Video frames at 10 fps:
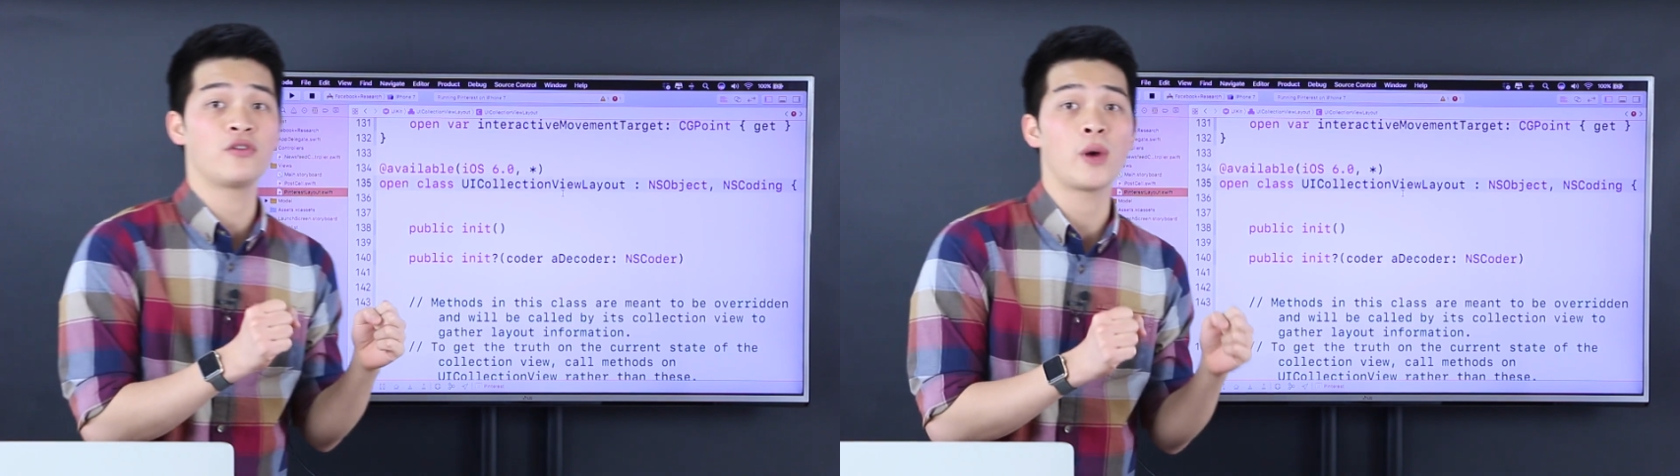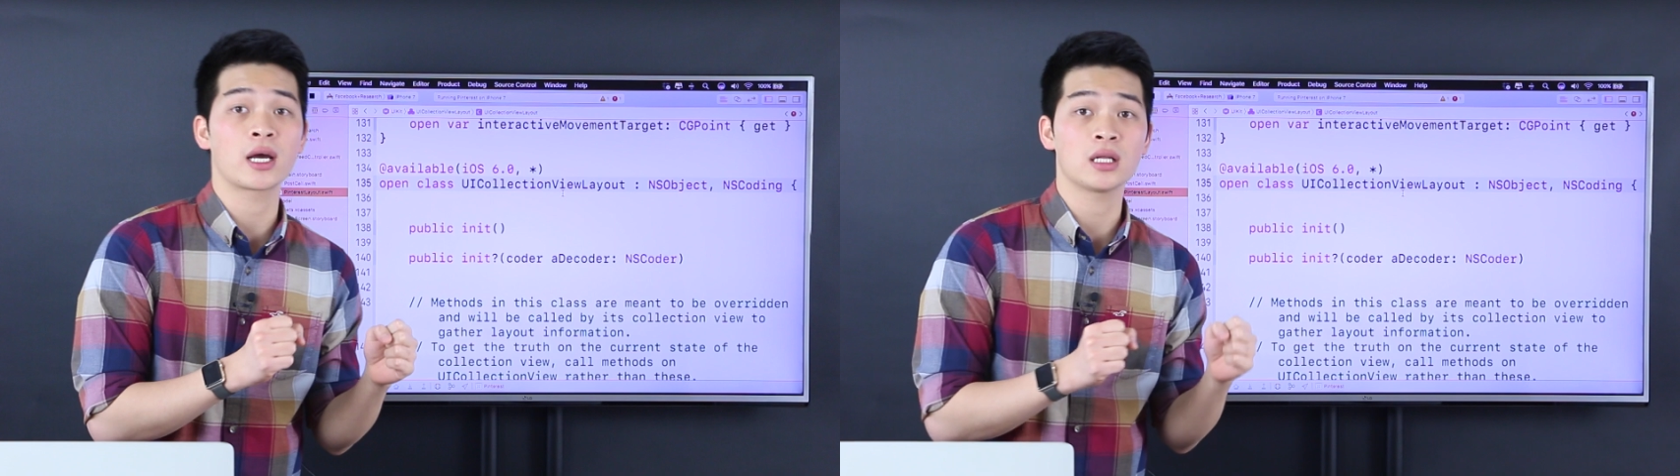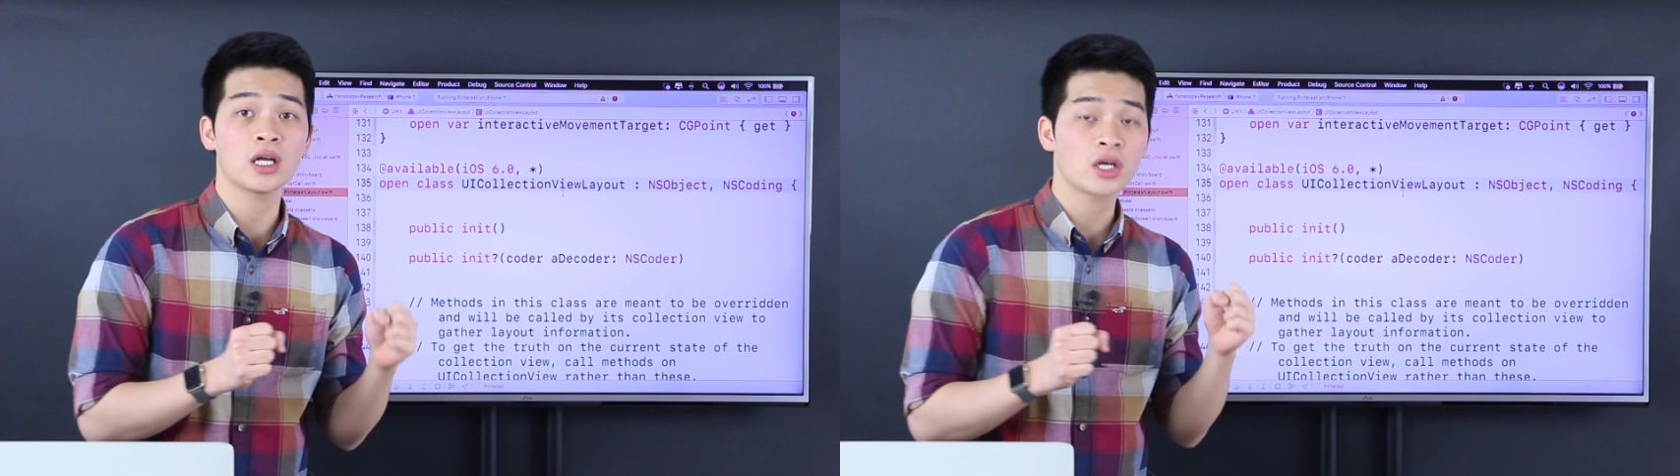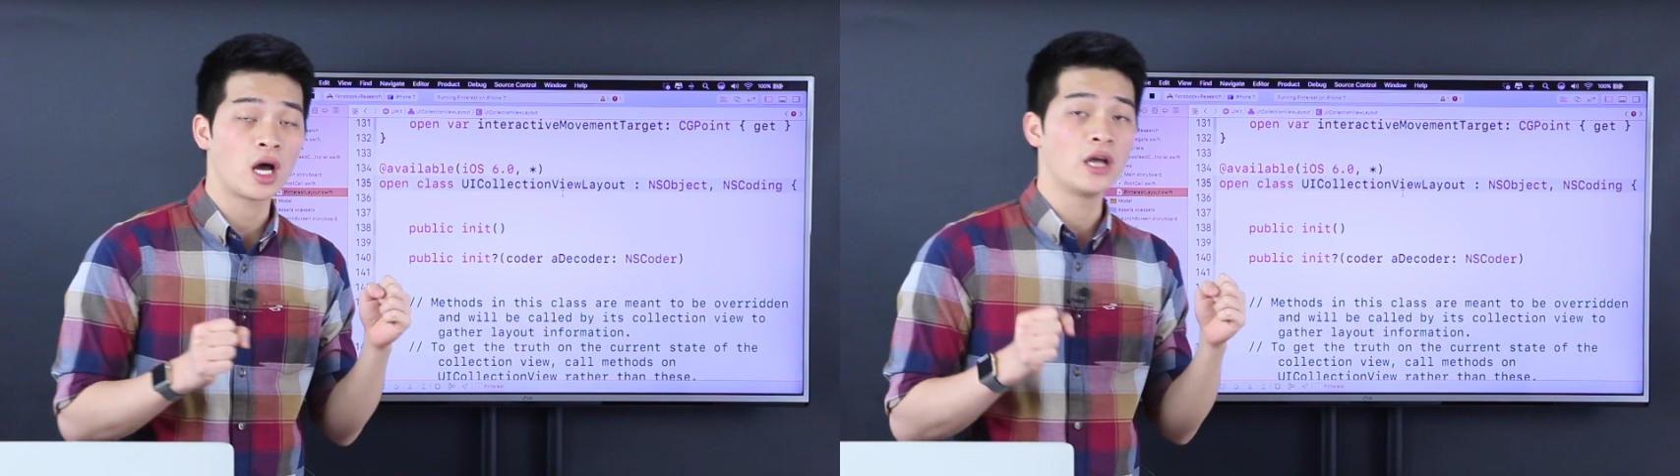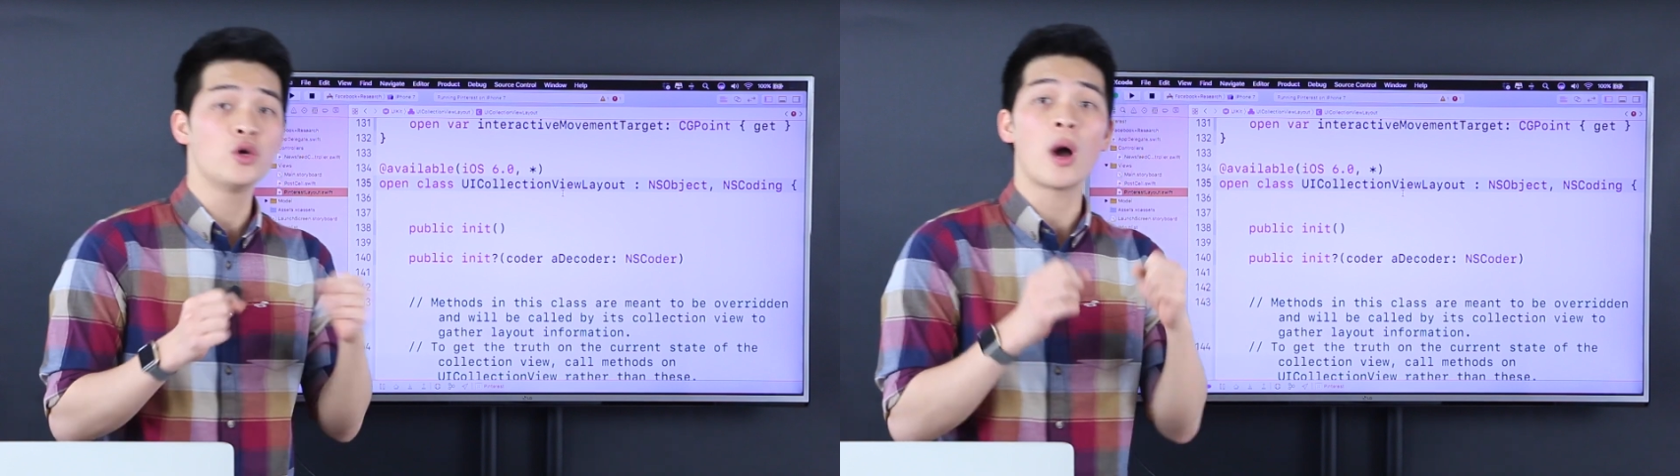of
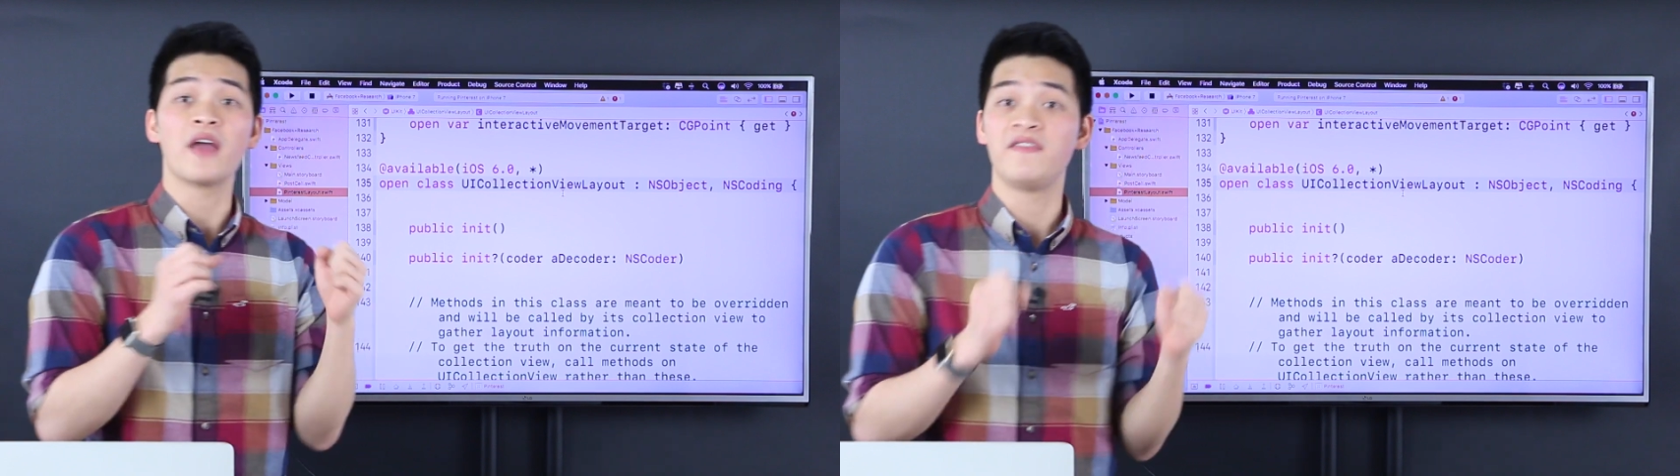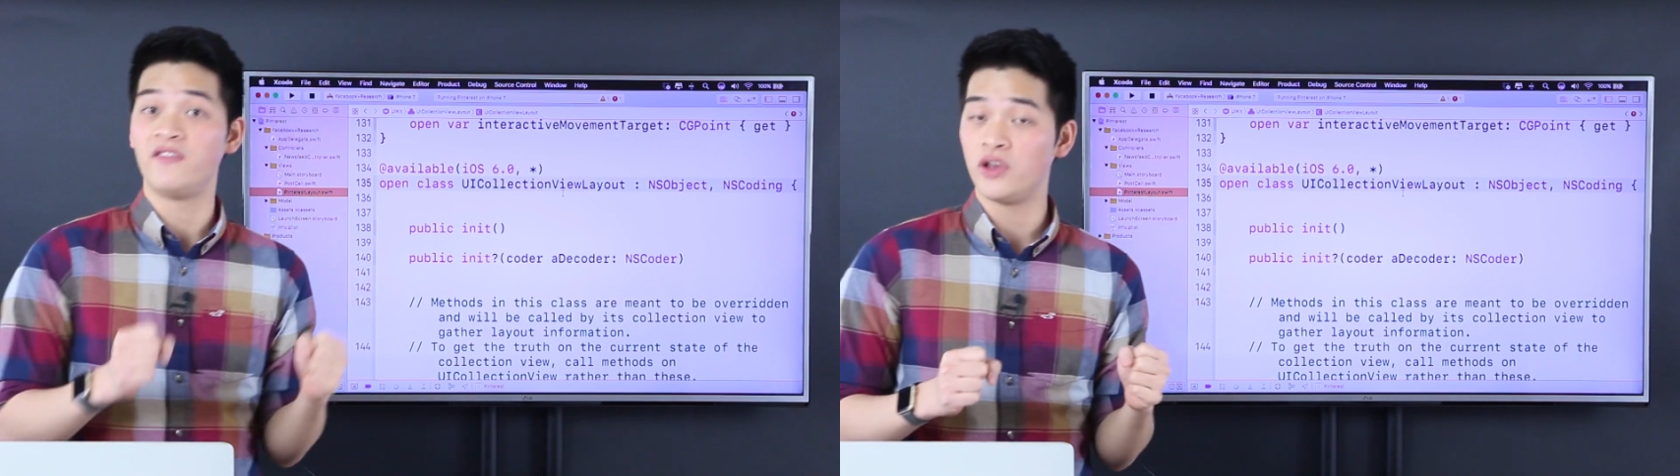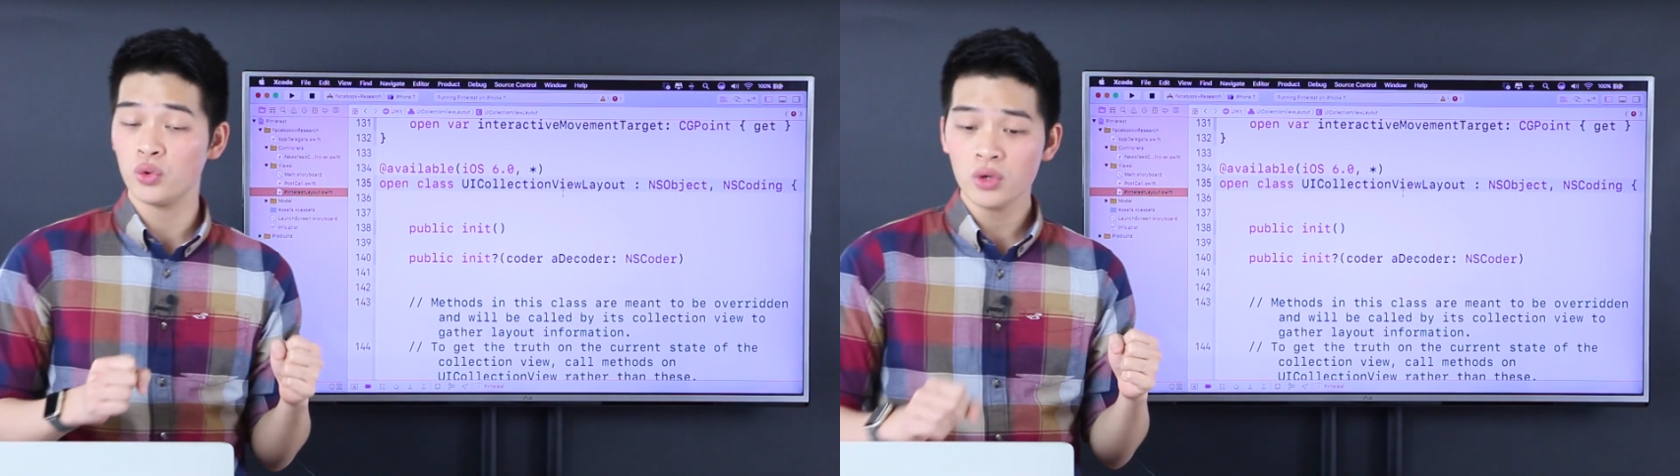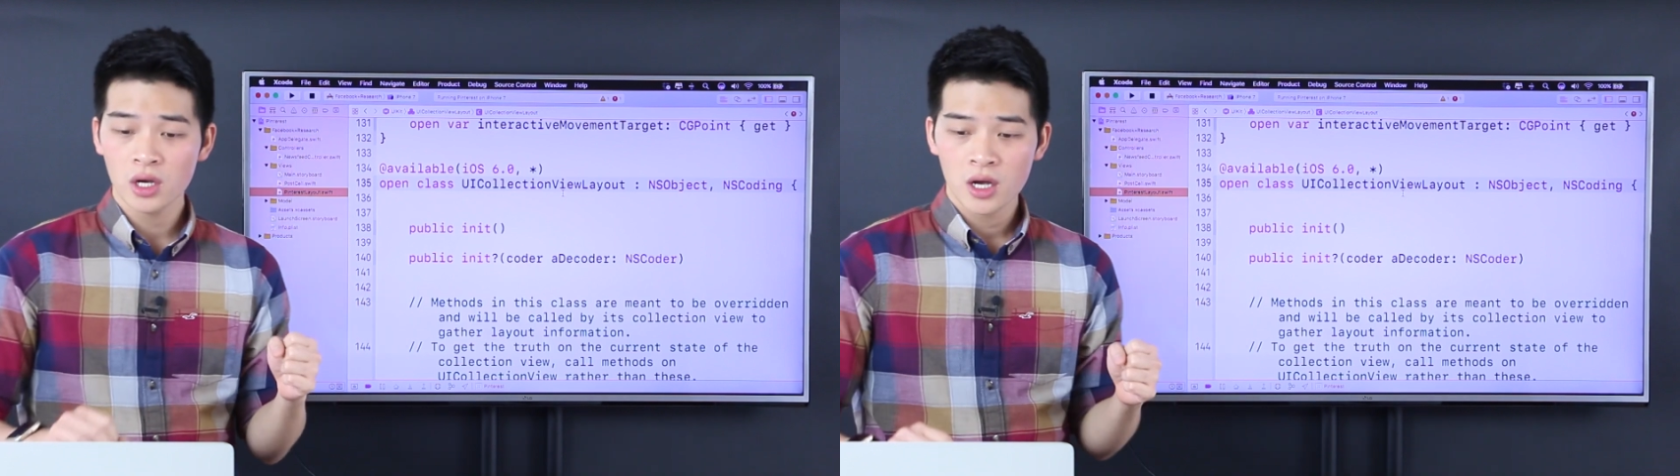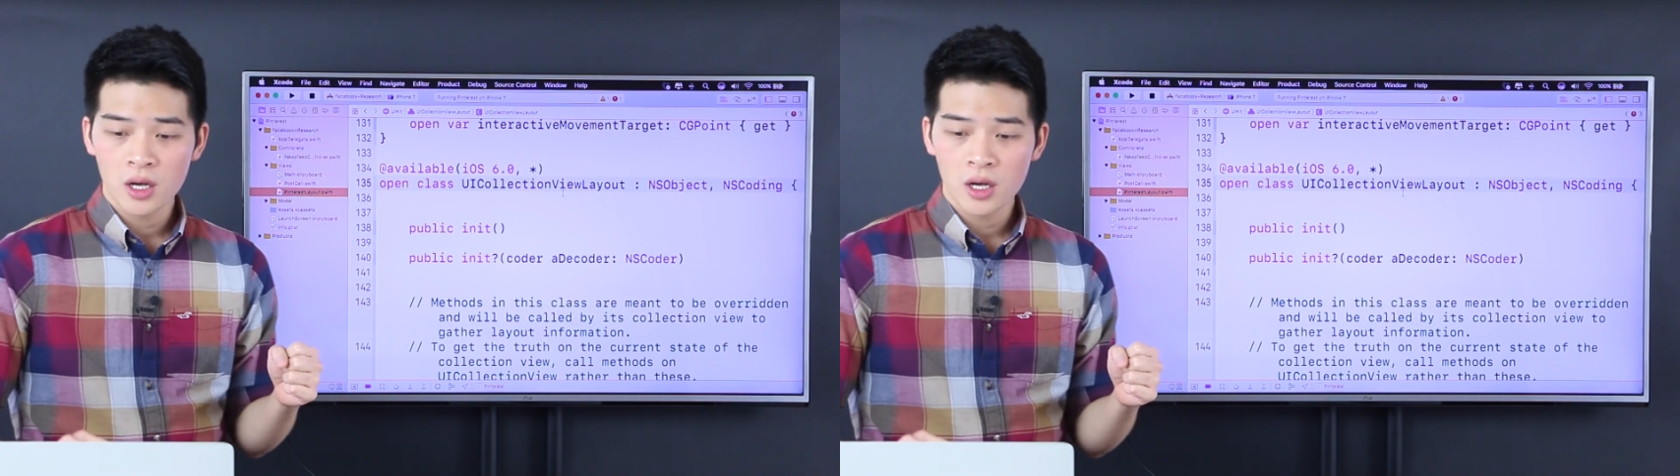UI view,